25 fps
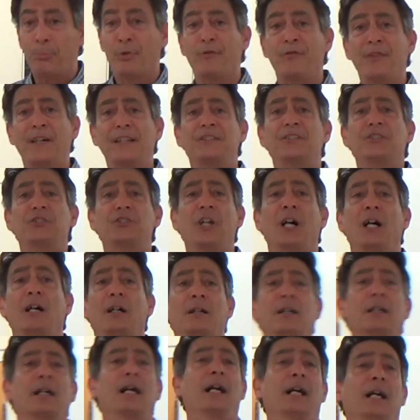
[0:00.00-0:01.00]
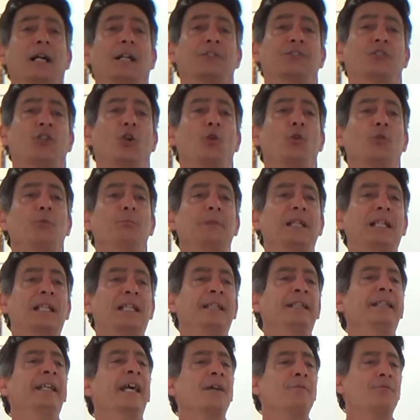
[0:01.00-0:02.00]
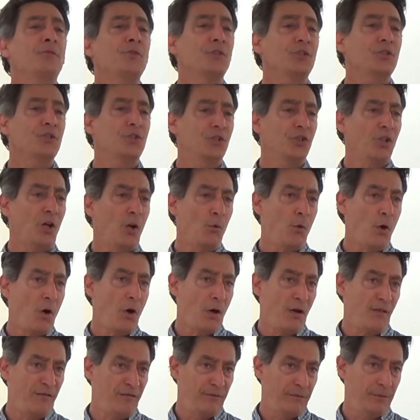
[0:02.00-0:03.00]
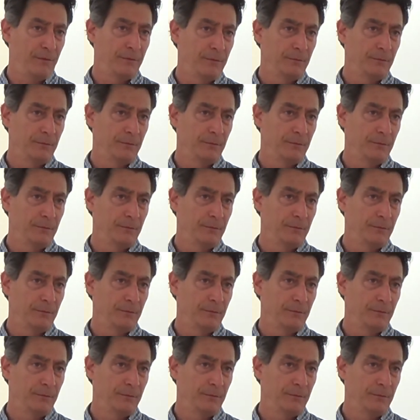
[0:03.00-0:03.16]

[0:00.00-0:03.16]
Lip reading: Professor Zheng told me never to show off.